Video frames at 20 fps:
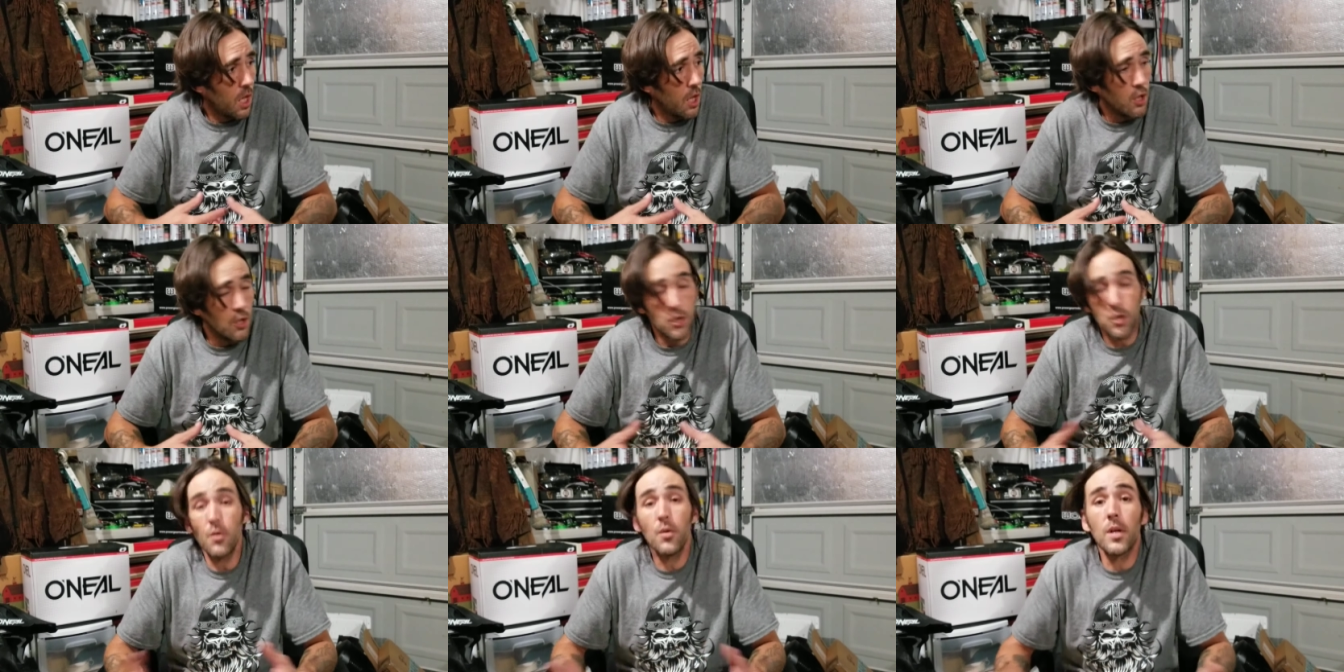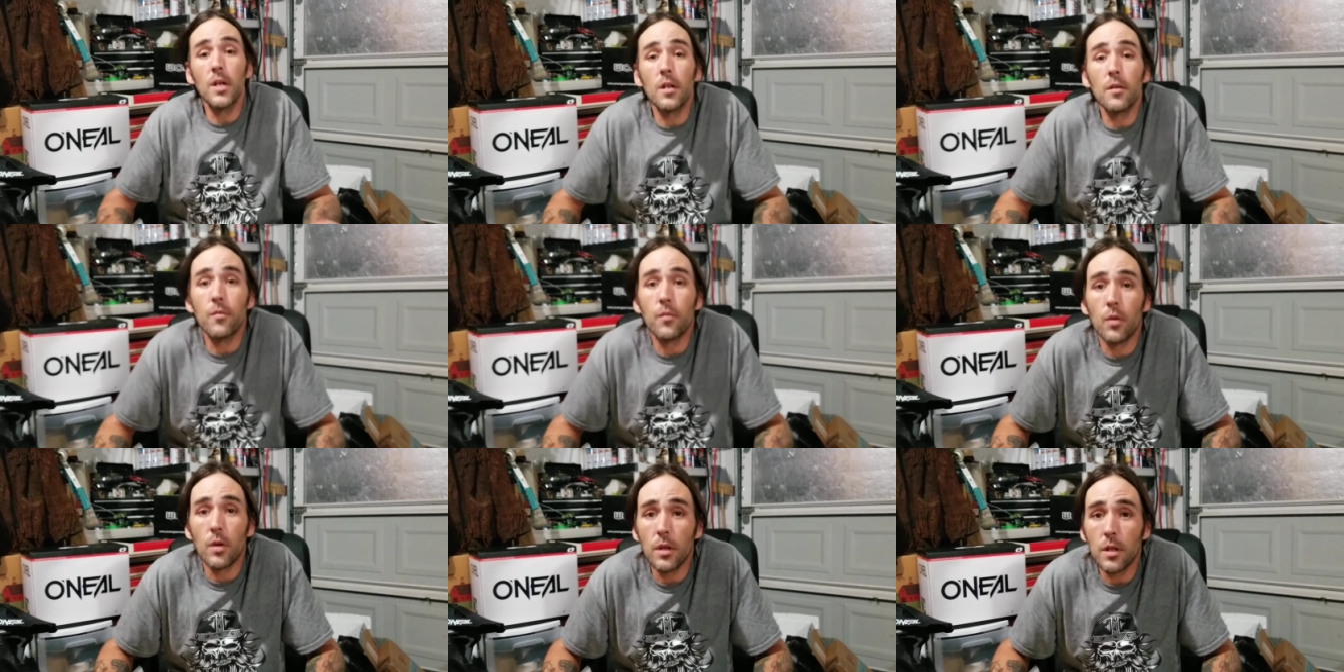you can
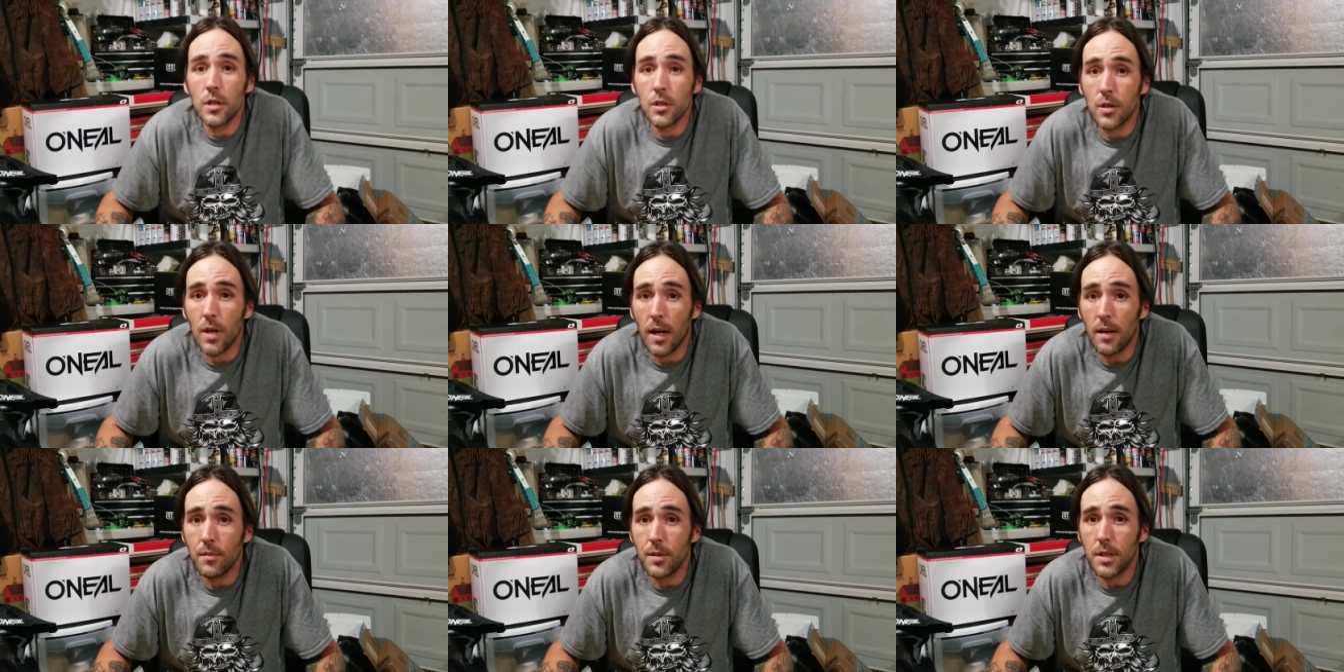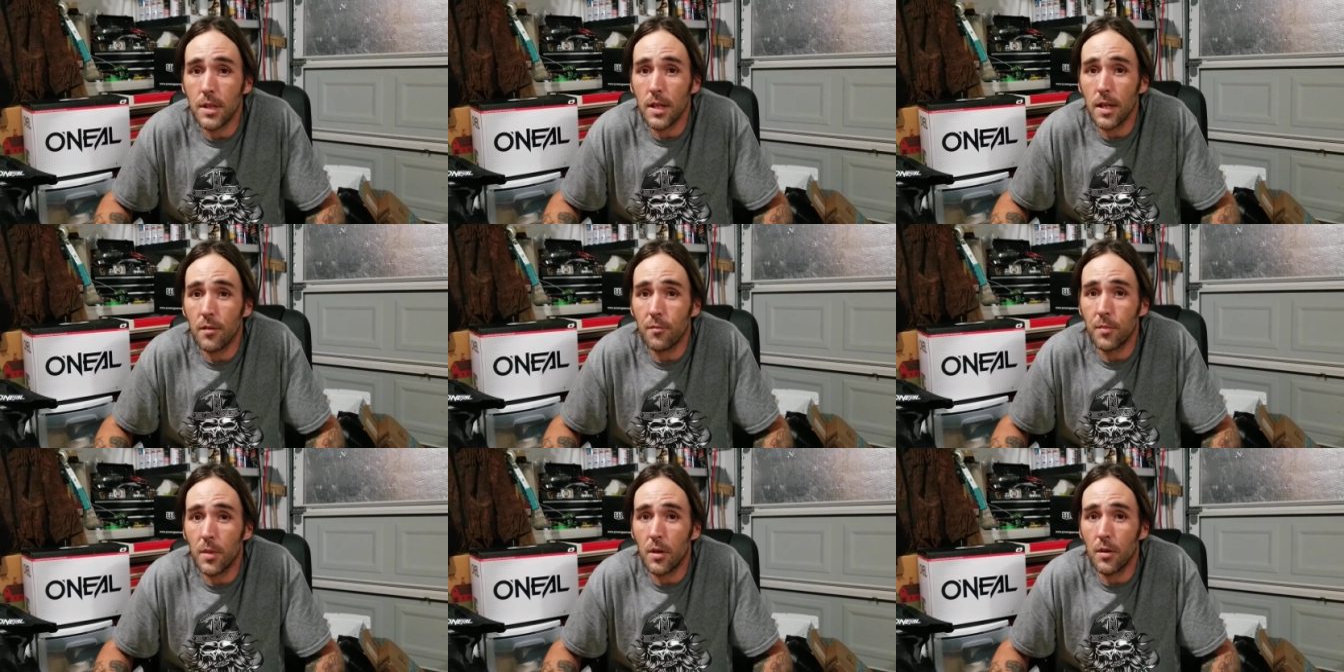afford to drive
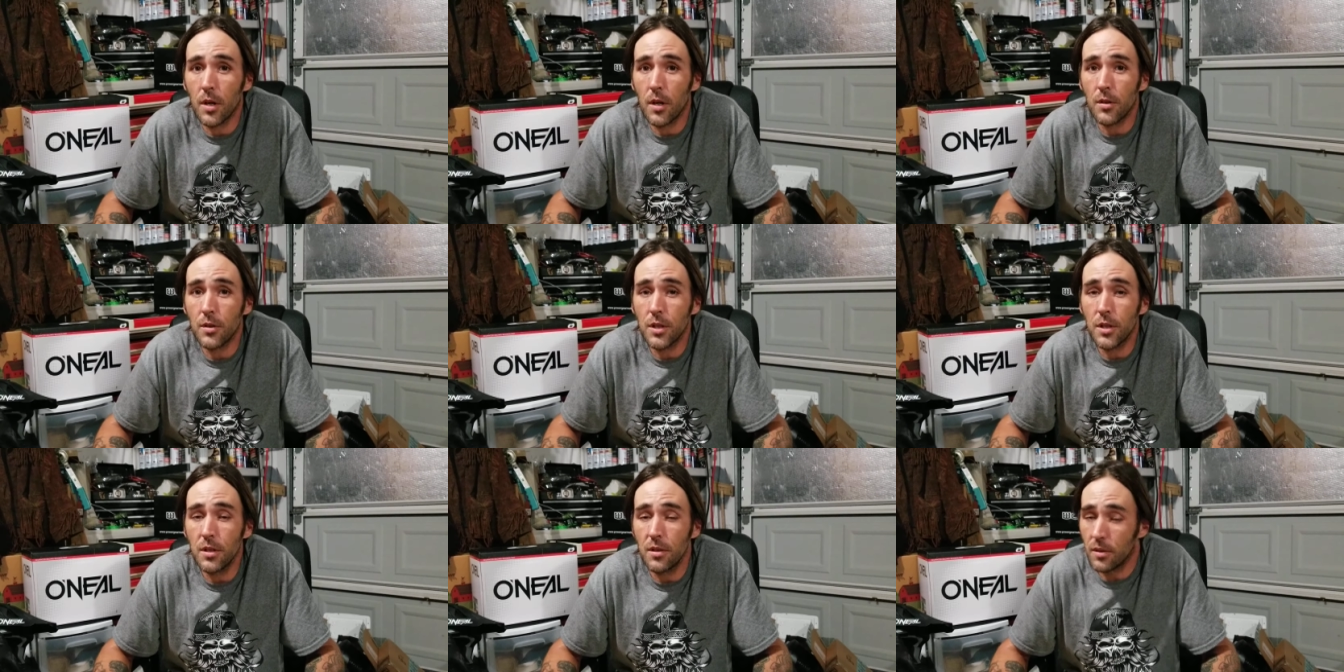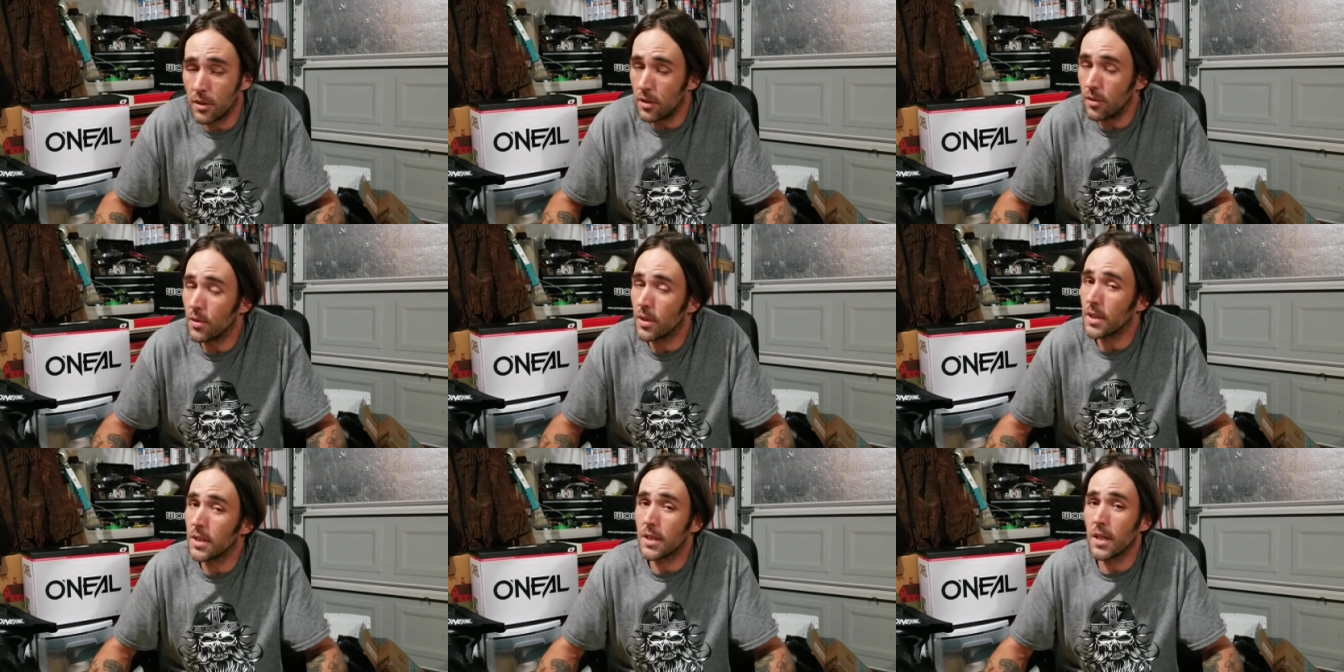CFMOTO too, and you
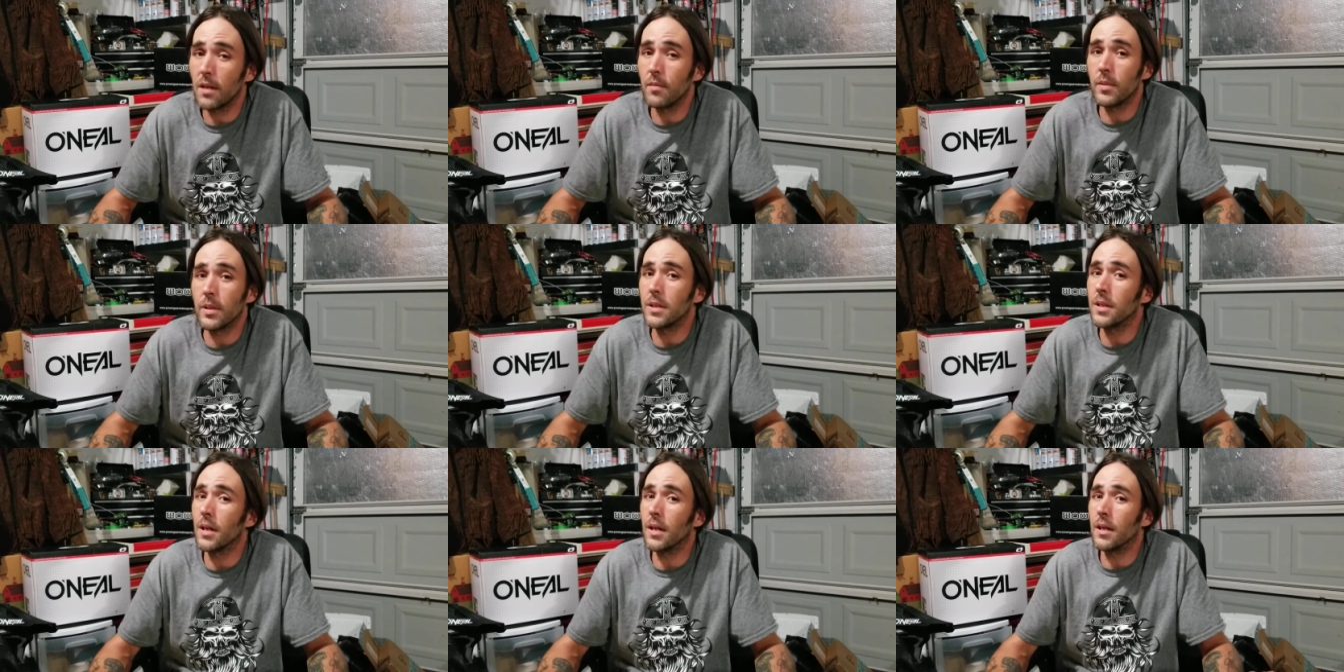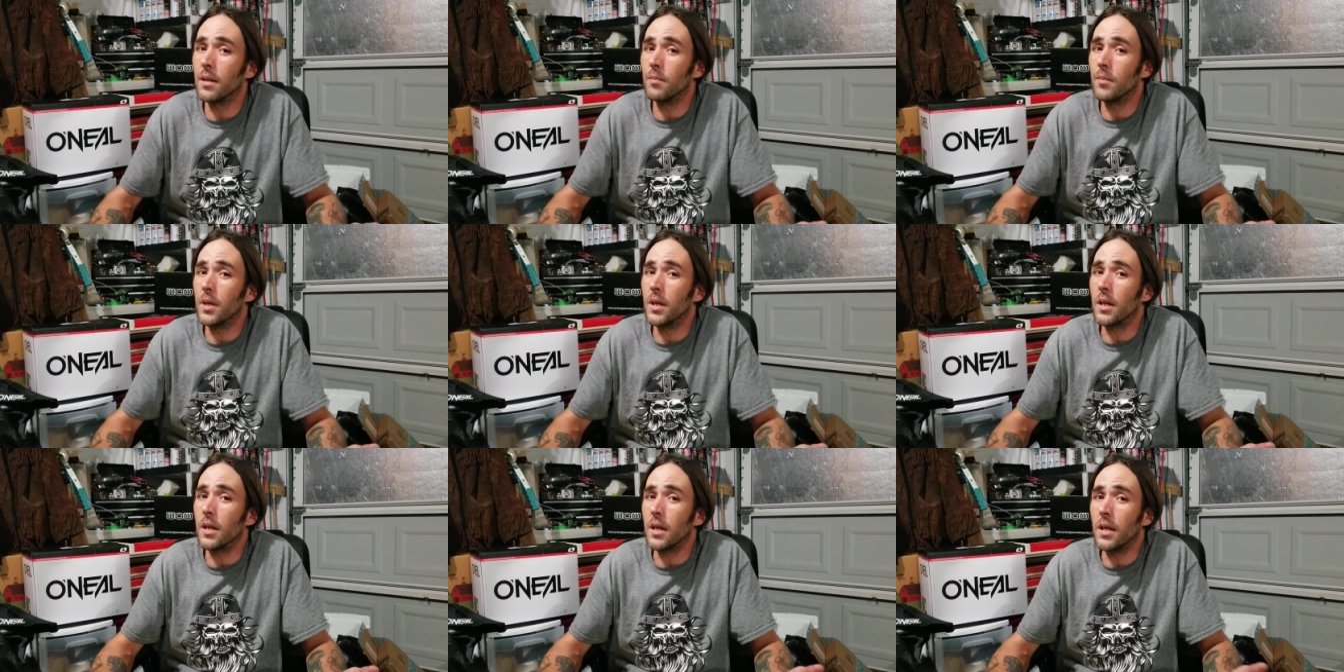could save a ton of
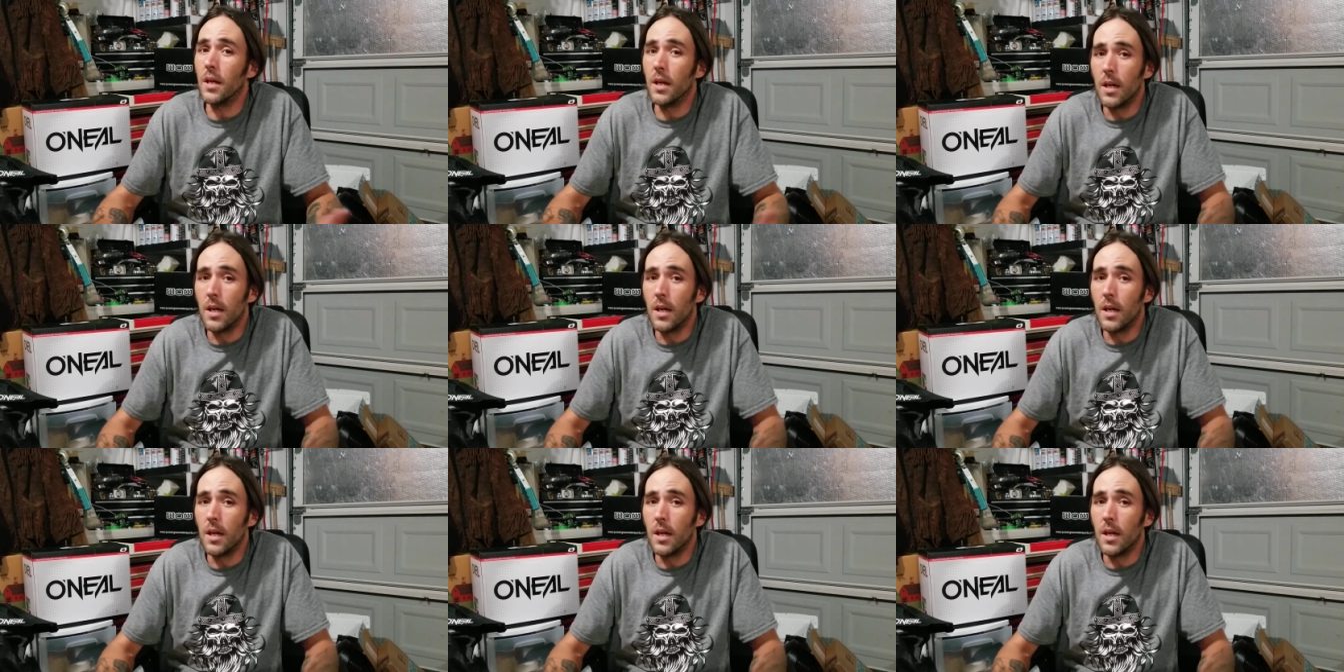money.